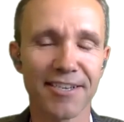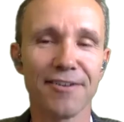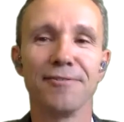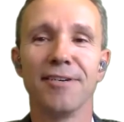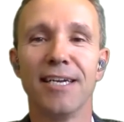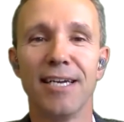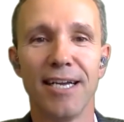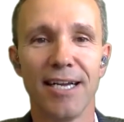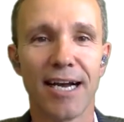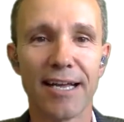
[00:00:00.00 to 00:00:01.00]
So
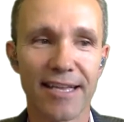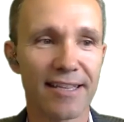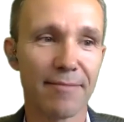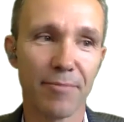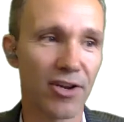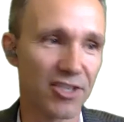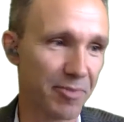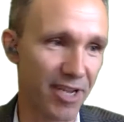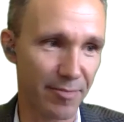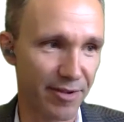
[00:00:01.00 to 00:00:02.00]
I think that model
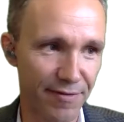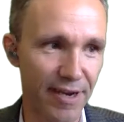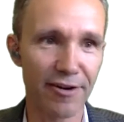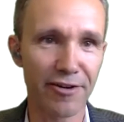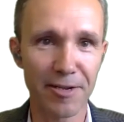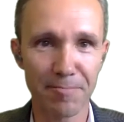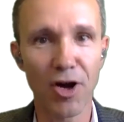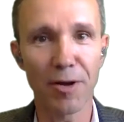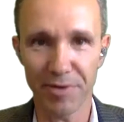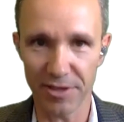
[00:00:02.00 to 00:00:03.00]
is becoming very
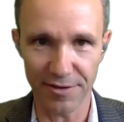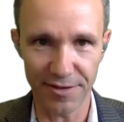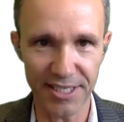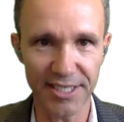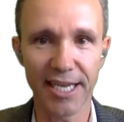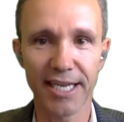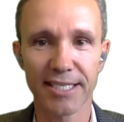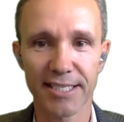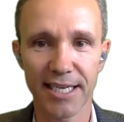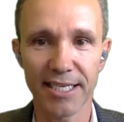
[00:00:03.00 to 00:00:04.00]
popular these
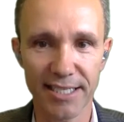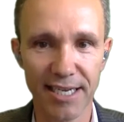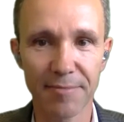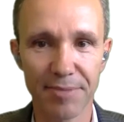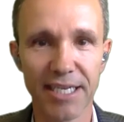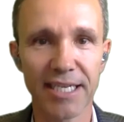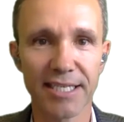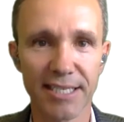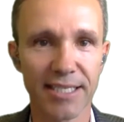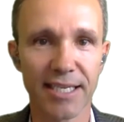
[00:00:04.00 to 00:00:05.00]
days as
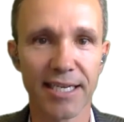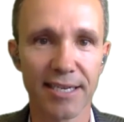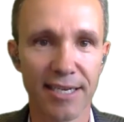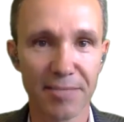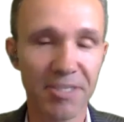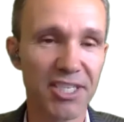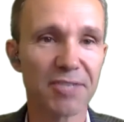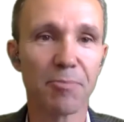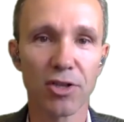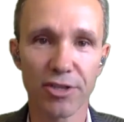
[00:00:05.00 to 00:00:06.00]
companies,
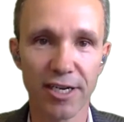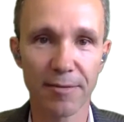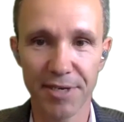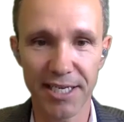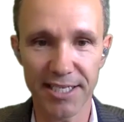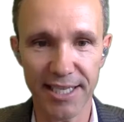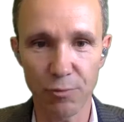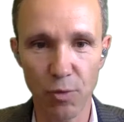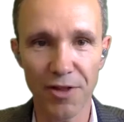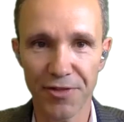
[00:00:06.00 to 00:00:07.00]
especially smaller companies,
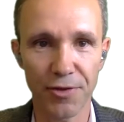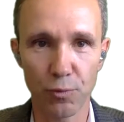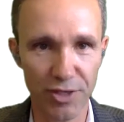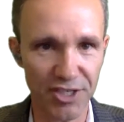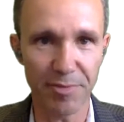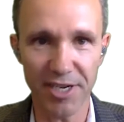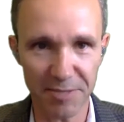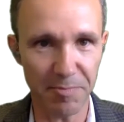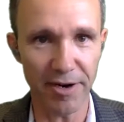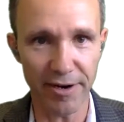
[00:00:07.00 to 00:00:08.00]
they want the wisdom and
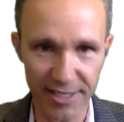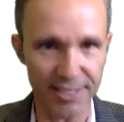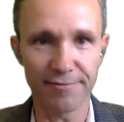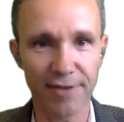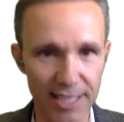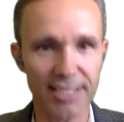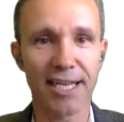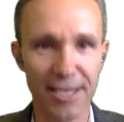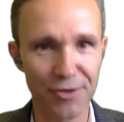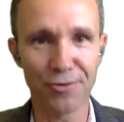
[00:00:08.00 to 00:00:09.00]
experience of
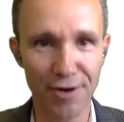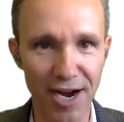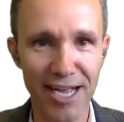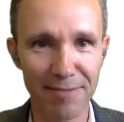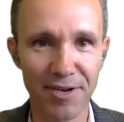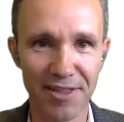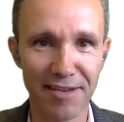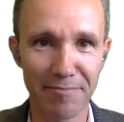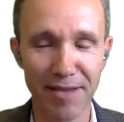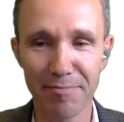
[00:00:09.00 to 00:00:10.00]
guys like you or I,
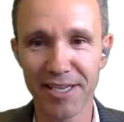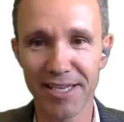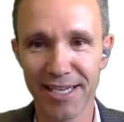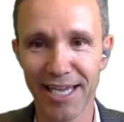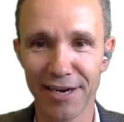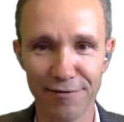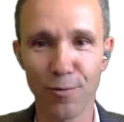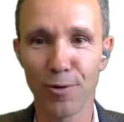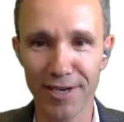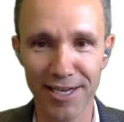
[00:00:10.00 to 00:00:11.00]
but they maybe can't
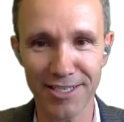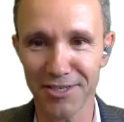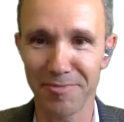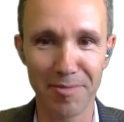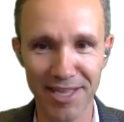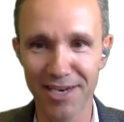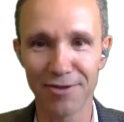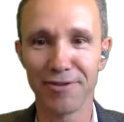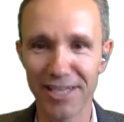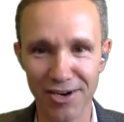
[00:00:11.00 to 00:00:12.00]
afford us, or maybe they
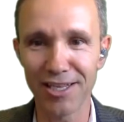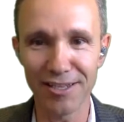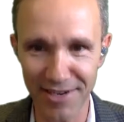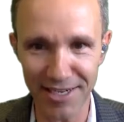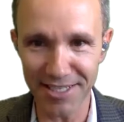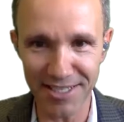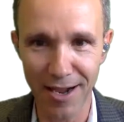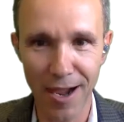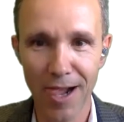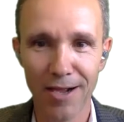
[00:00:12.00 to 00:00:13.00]
don't need all of
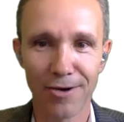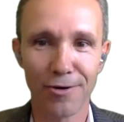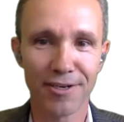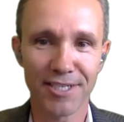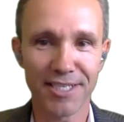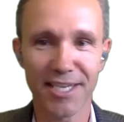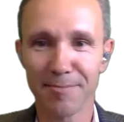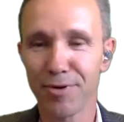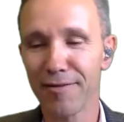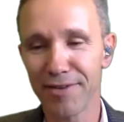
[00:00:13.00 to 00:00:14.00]
us. Or as you
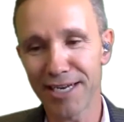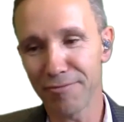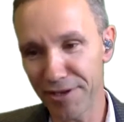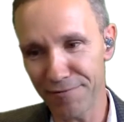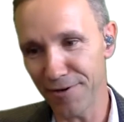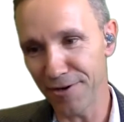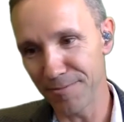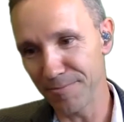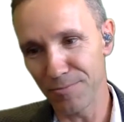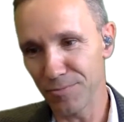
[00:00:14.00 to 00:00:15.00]
said, a private equity
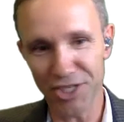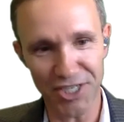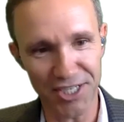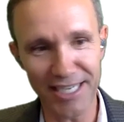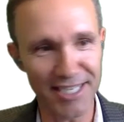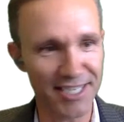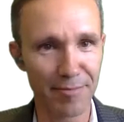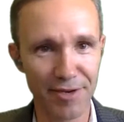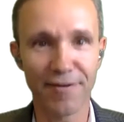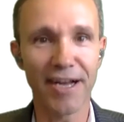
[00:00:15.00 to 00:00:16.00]
firm just needs
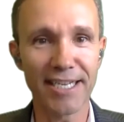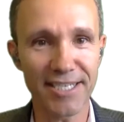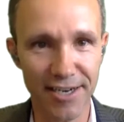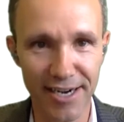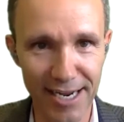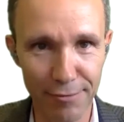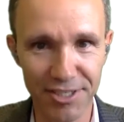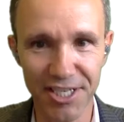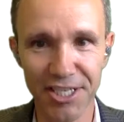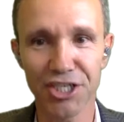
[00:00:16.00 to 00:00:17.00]
some advice on an
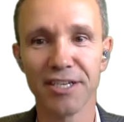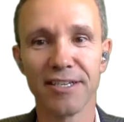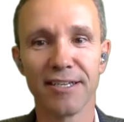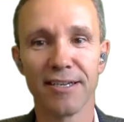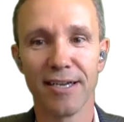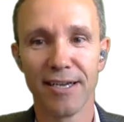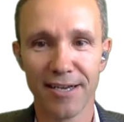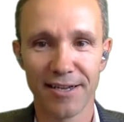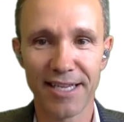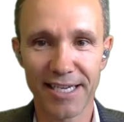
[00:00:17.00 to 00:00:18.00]
acquisition.
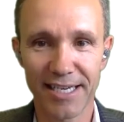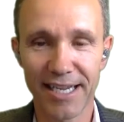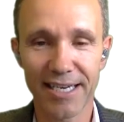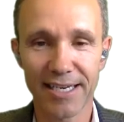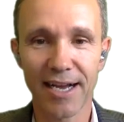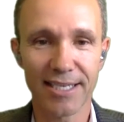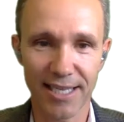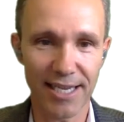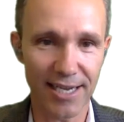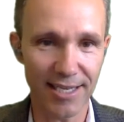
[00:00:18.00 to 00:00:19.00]
They can get
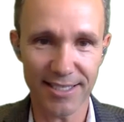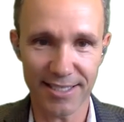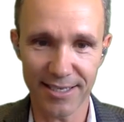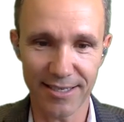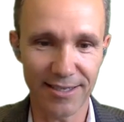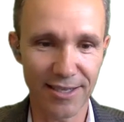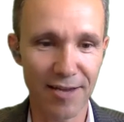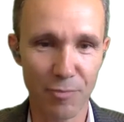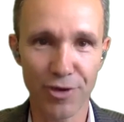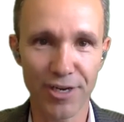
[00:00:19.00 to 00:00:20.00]
guys like us a
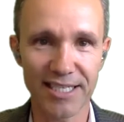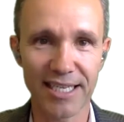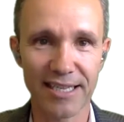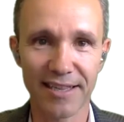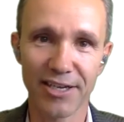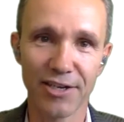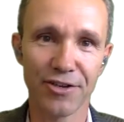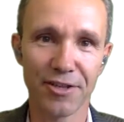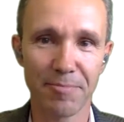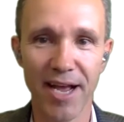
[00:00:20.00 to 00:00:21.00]
lot more easily than they
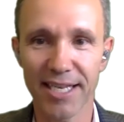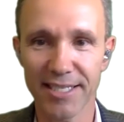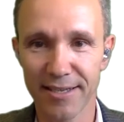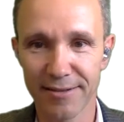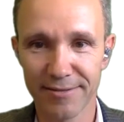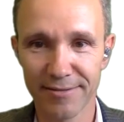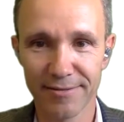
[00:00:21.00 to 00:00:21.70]
could in the past.